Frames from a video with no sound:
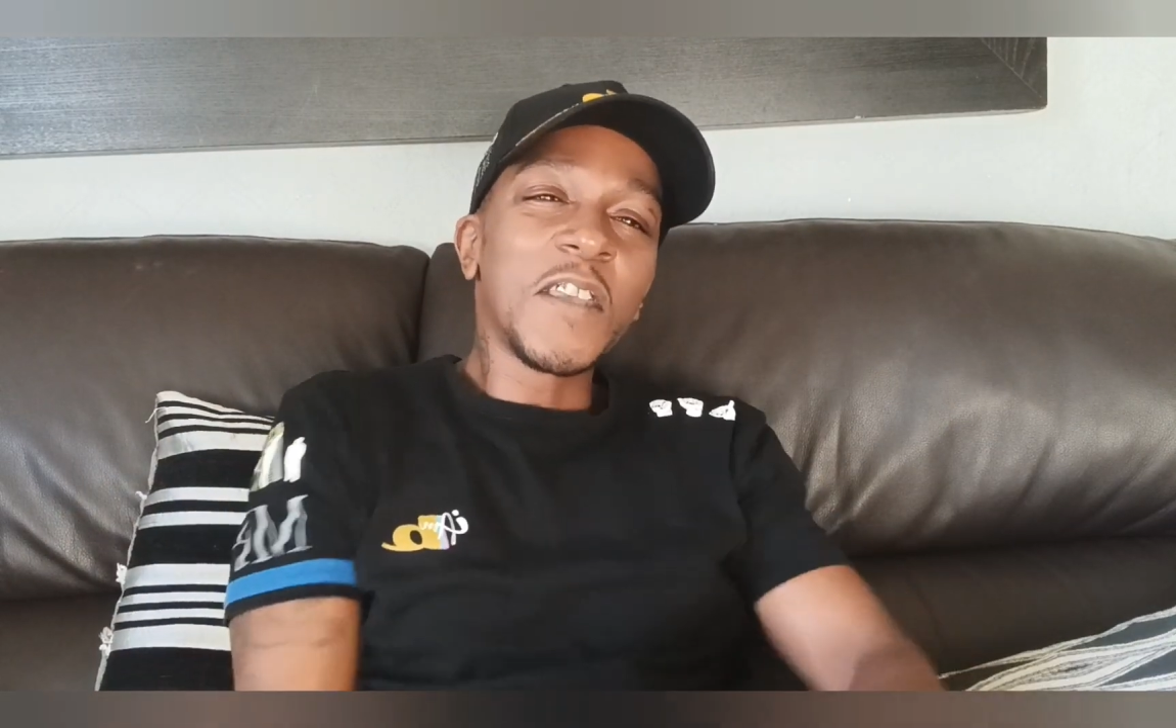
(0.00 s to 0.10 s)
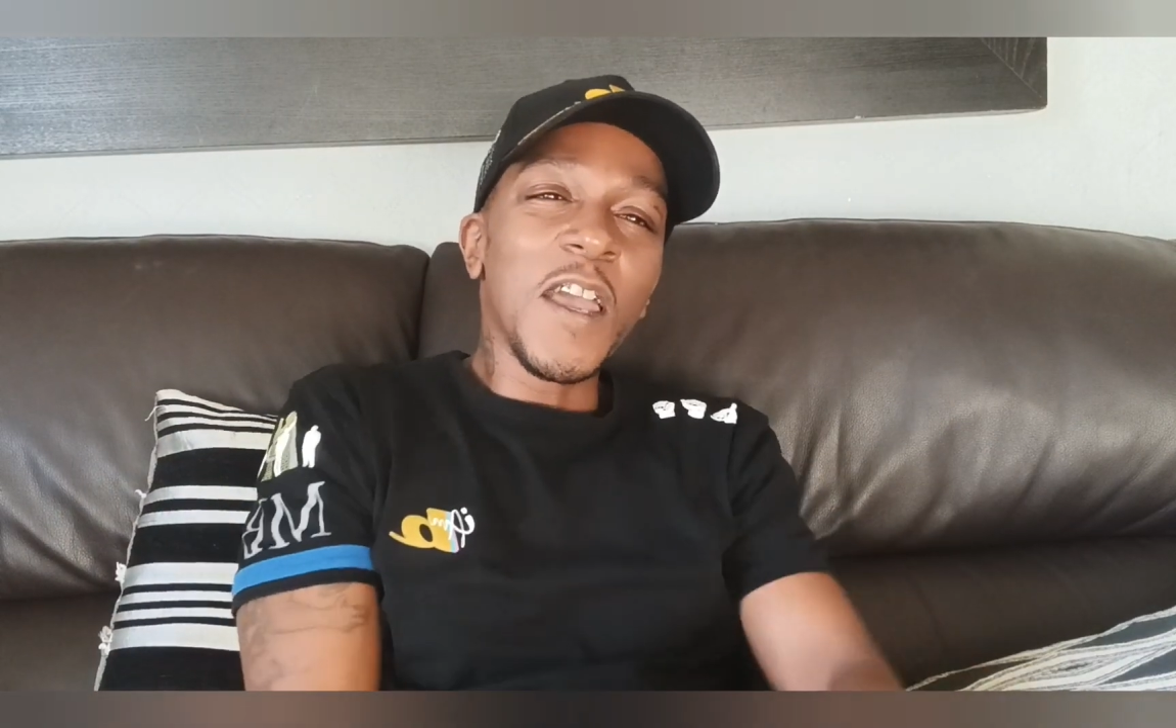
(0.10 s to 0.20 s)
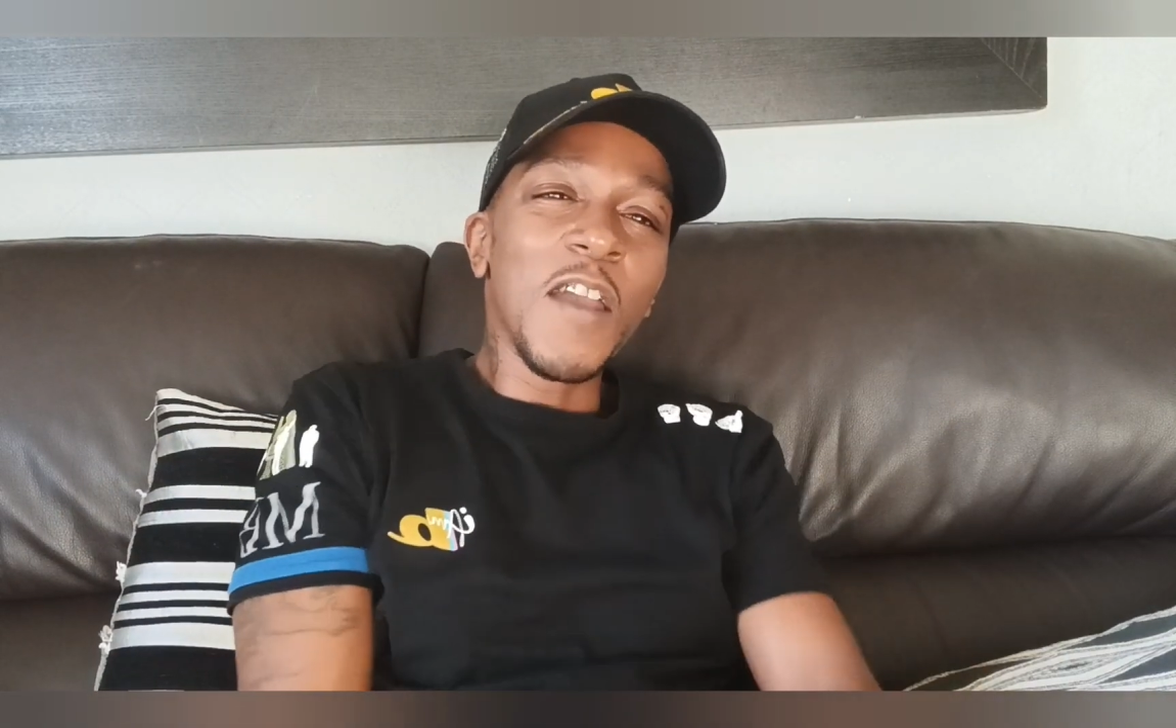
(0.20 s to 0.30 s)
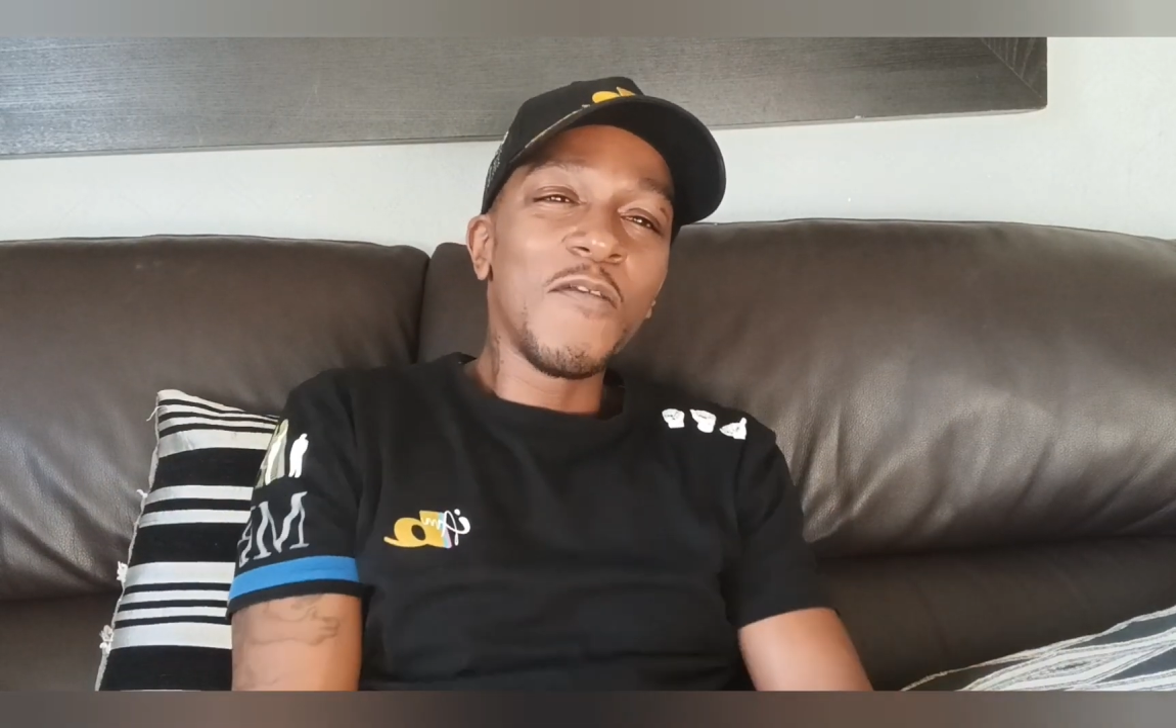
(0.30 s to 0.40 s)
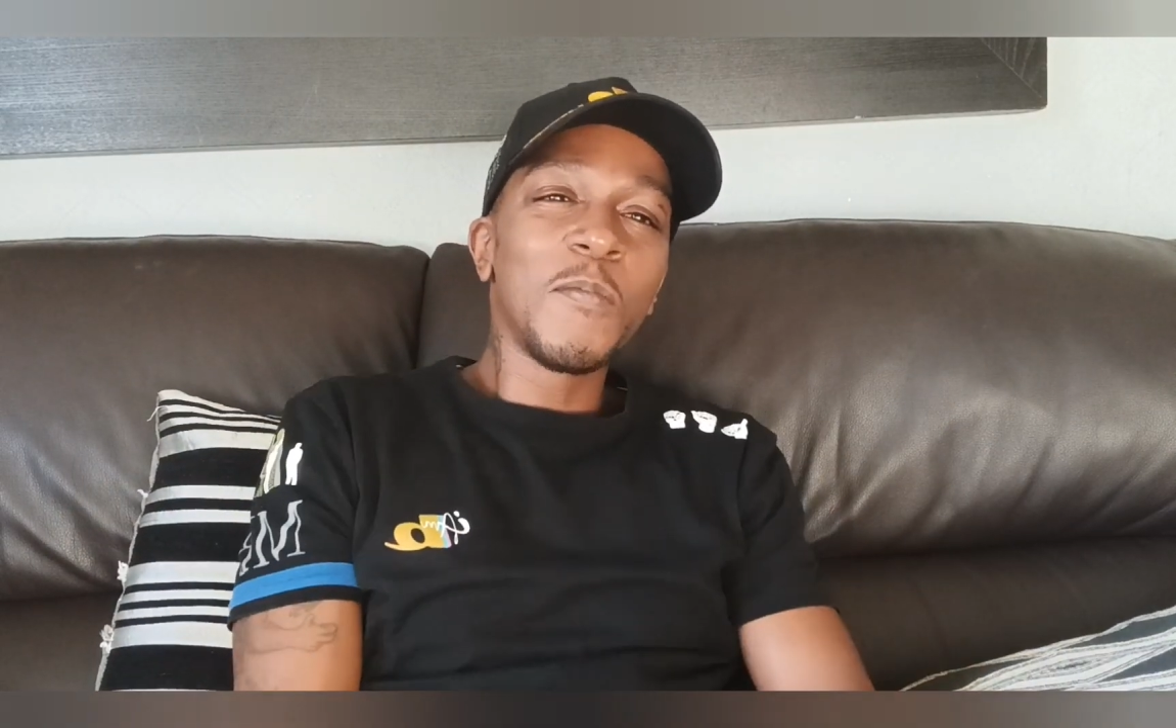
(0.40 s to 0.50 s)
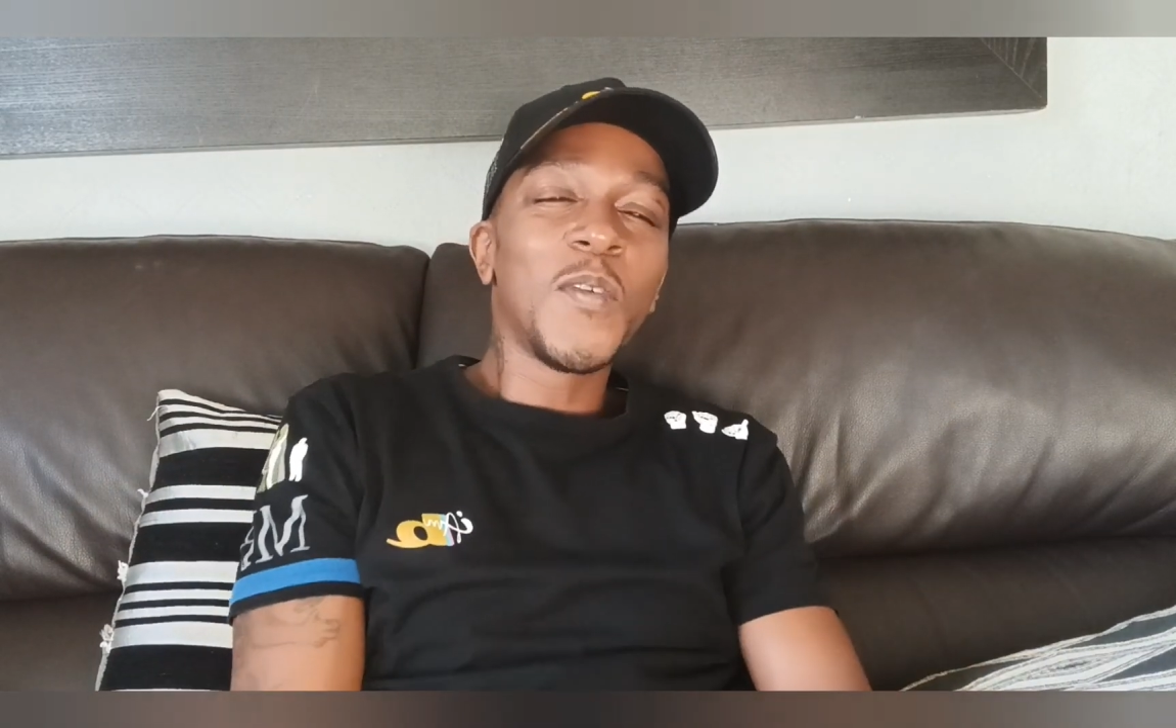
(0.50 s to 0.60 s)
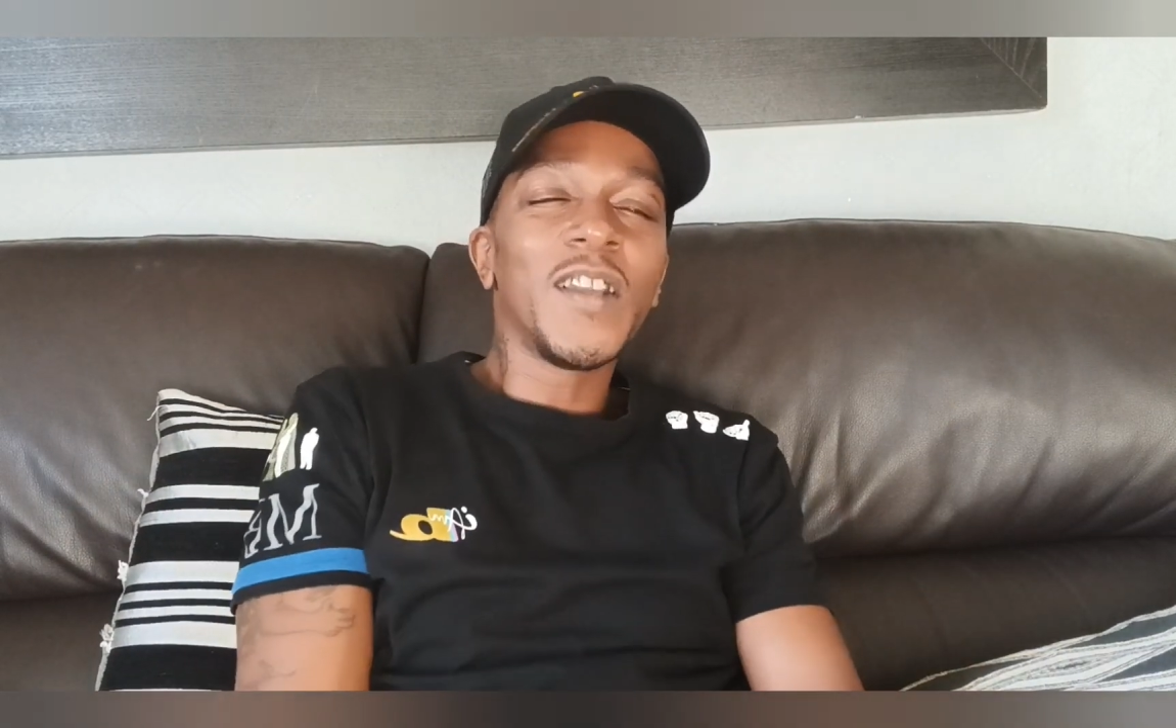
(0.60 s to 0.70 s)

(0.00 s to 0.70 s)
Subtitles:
everybody,